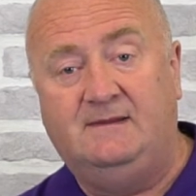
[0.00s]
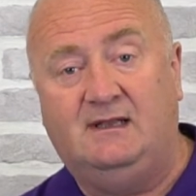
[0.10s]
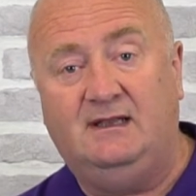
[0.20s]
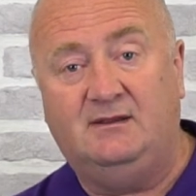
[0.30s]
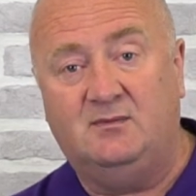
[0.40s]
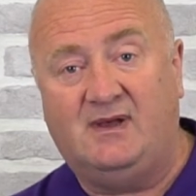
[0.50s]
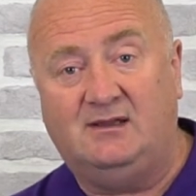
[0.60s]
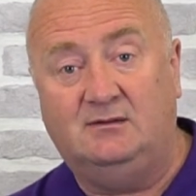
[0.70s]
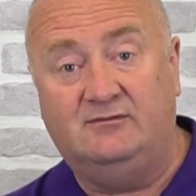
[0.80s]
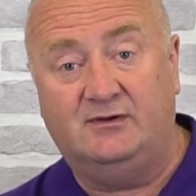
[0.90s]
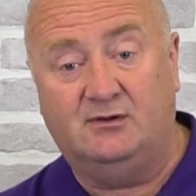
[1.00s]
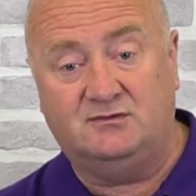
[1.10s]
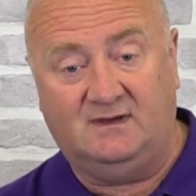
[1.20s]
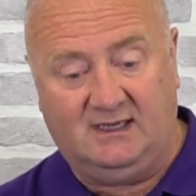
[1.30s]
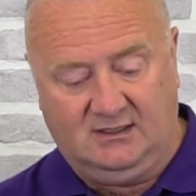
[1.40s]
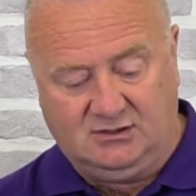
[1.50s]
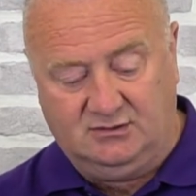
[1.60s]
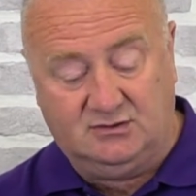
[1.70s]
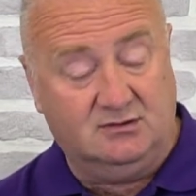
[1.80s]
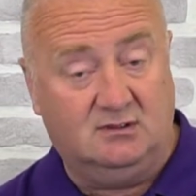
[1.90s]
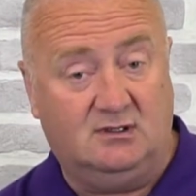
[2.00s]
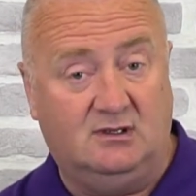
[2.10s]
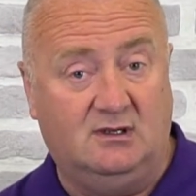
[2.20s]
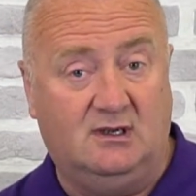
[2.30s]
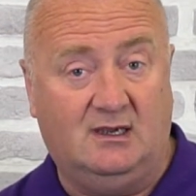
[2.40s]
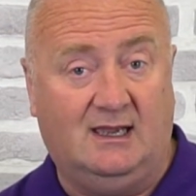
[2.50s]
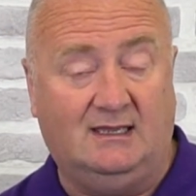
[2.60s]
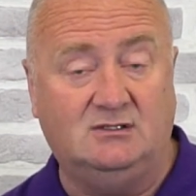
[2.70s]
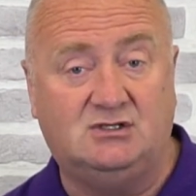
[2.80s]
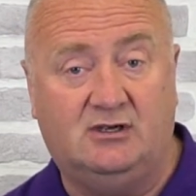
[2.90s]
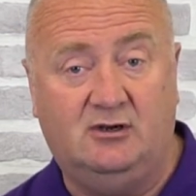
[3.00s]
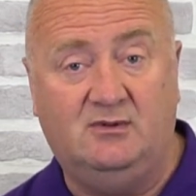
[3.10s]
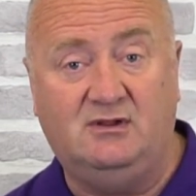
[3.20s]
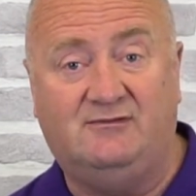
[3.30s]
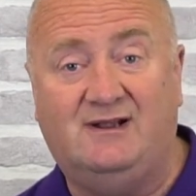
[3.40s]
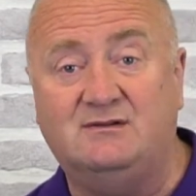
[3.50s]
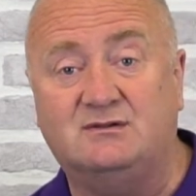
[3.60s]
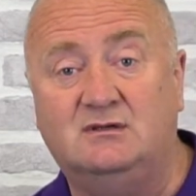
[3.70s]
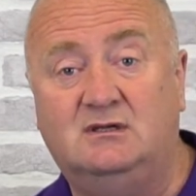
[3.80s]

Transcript: click the bell for notifications and share it with your friends.